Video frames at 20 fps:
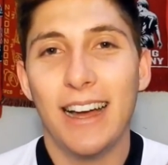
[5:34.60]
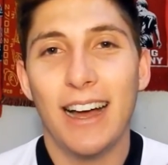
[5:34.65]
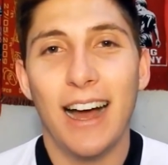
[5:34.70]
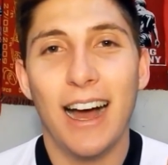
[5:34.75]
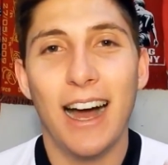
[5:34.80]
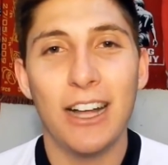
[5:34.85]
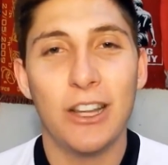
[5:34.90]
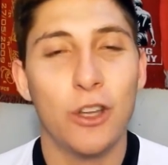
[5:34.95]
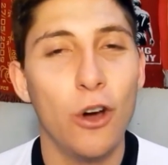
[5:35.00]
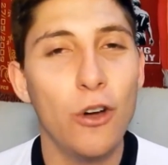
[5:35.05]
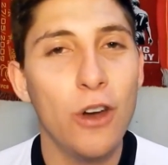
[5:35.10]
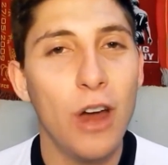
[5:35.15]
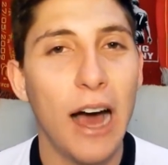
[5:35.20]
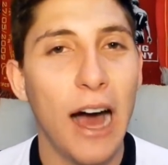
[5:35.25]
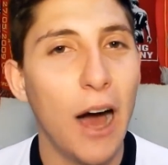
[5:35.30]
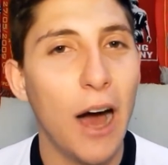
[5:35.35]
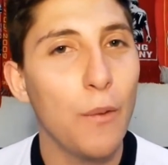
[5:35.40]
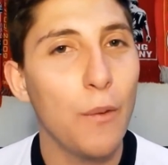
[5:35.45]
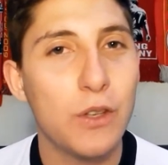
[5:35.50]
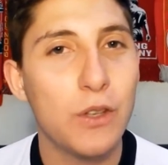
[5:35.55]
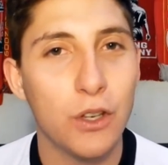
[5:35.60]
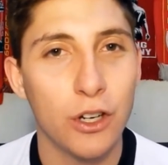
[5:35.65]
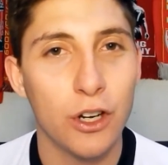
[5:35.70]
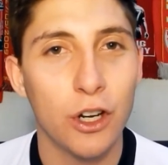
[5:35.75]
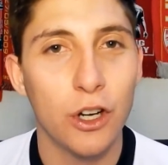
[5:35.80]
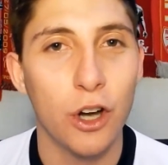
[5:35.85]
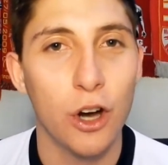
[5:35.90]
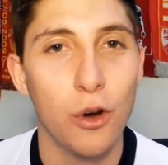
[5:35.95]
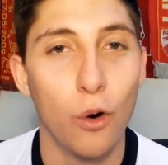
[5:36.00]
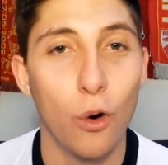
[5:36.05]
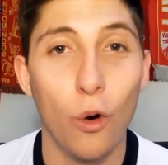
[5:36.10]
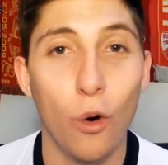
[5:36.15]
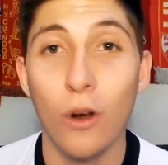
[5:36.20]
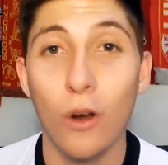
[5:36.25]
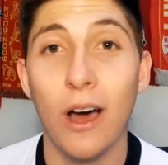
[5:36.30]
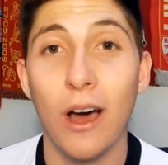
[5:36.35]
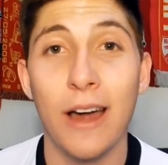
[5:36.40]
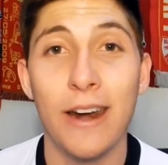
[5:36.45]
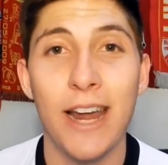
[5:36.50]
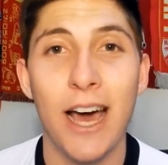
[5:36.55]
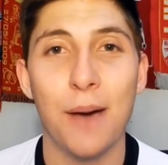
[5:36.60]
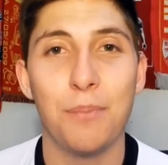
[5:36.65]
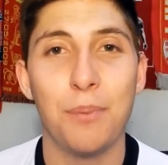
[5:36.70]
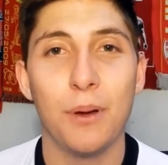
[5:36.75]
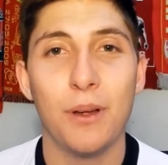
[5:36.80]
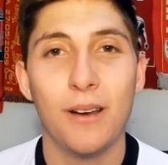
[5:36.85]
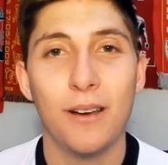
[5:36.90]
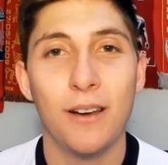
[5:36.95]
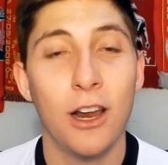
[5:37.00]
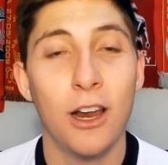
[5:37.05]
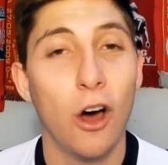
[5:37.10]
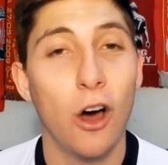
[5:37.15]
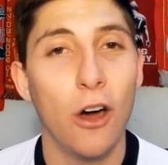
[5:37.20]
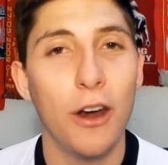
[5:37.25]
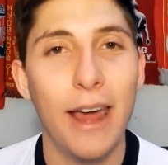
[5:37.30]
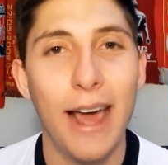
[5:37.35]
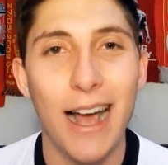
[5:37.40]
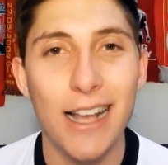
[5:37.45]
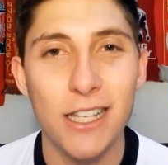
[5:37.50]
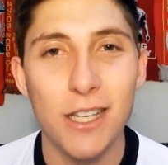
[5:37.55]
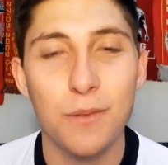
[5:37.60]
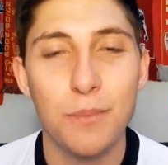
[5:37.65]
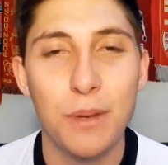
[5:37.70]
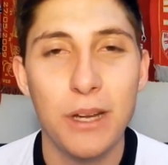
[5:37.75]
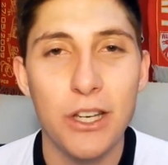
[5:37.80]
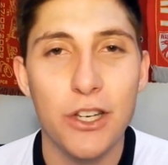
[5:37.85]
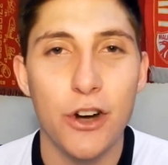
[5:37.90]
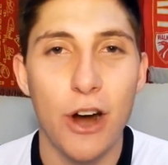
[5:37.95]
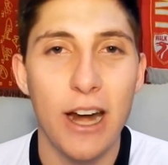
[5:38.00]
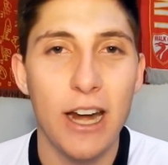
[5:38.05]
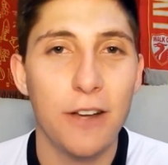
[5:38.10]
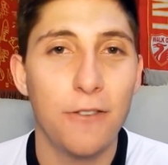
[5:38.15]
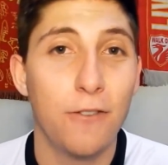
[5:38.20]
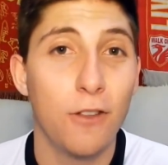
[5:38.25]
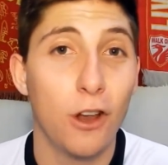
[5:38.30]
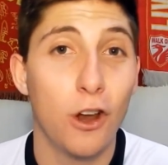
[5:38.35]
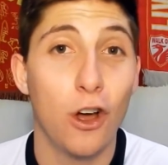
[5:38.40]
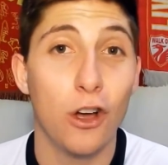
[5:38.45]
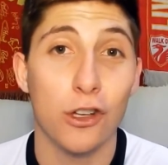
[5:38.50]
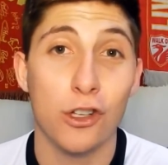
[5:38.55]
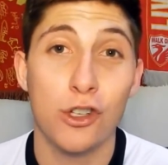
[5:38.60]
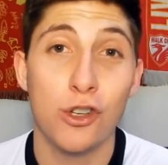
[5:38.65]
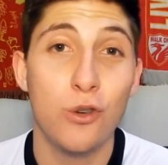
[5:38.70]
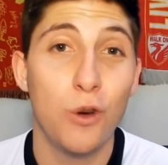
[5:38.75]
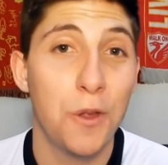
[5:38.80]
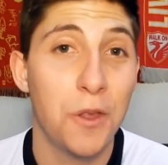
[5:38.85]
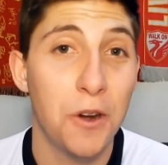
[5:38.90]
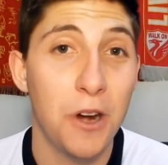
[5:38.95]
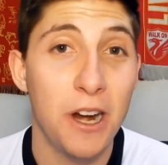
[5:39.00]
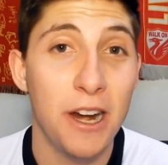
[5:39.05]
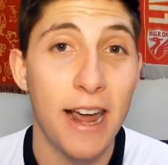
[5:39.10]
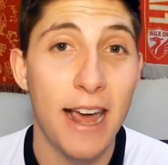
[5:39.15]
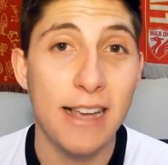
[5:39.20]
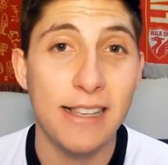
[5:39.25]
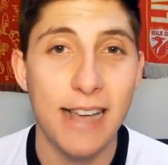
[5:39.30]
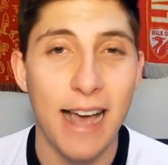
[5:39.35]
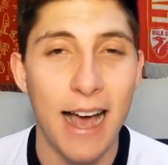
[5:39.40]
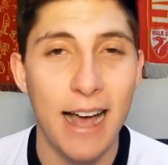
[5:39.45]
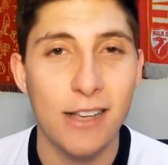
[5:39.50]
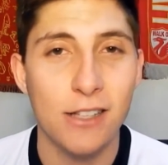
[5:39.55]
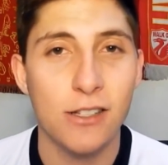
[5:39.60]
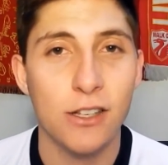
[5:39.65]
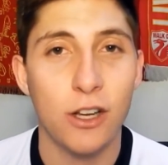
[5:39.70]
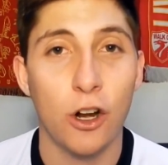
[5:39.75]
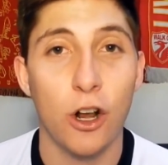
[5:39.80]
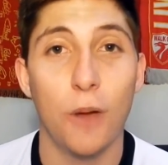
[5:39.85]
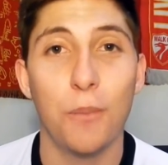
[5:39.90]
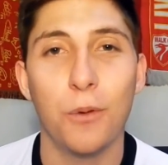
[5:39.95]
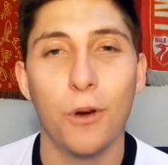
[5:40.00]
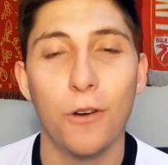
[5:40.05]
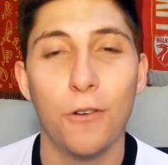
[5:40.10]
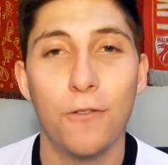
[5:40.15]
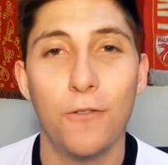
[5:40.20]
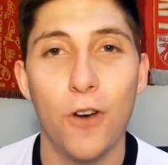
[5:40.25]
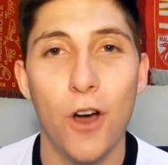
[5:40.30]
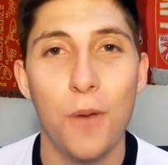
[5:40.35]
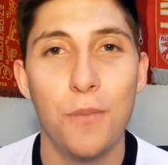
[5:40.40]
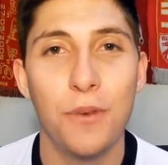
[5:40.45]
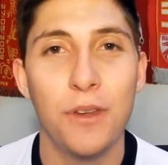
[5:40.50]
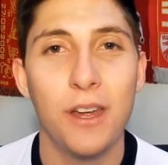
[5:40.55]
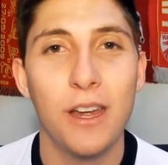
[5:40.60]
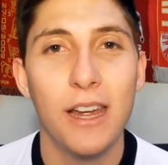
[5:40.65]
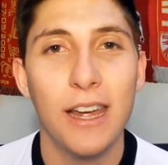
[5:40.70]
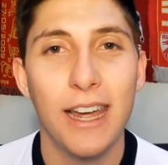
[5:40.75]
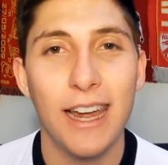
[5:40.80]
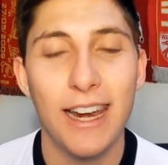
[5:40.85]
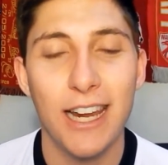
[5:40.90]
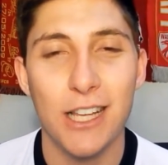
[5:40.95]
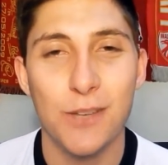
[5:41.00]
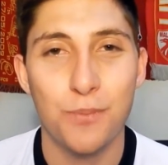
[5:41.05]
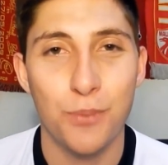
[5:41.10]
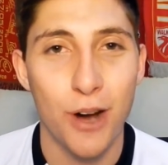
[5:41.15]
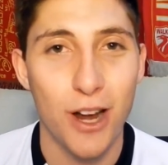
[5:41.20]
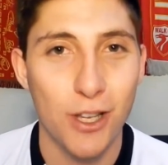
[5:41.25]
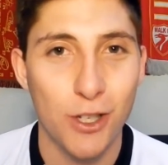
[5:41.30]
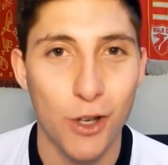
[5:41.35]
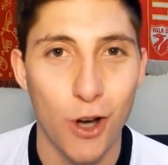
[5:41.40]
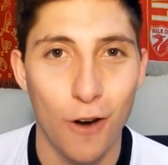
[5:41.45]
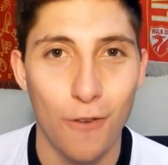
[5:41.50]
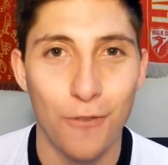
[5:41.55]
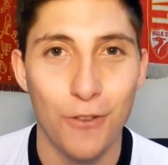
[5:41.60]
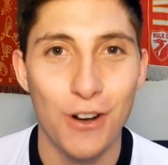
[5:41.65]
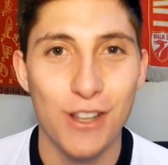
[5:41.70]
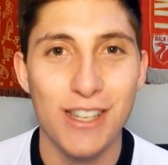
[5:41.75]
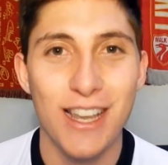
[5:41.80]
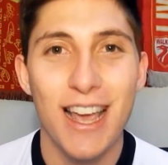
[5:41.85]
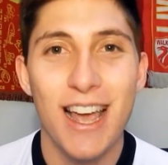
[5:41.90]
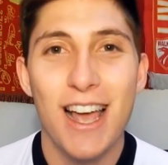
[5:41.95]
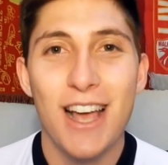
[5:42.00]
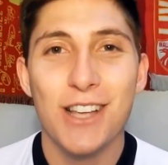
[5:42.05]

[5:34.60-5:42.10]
I don't know how he's going to go all line up. Lallana hasn't been training for the last 2 or 3 days, as Klopp confirmed in his press conference.